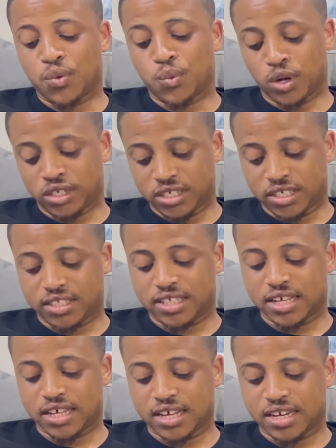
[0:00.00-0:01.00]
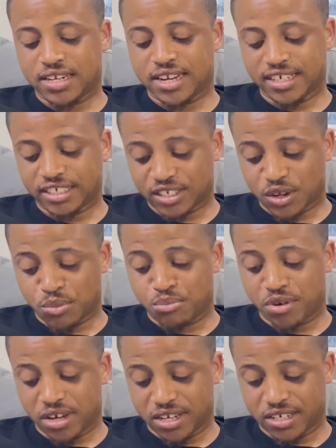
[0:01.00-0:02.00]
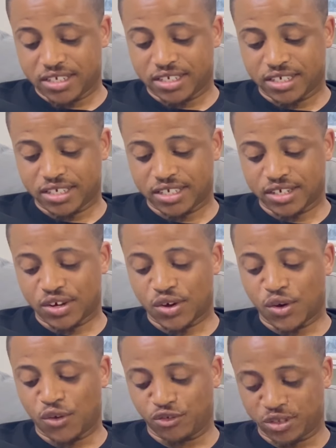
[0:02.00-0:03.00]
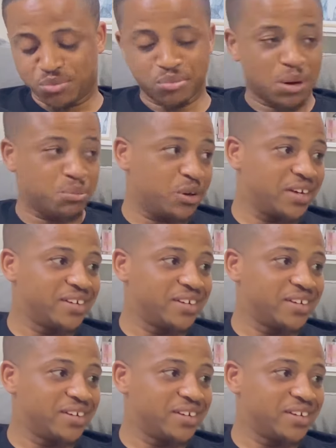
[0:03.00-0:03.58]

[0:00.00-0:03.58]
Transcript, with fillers: What is the national bird of Zimbabwe?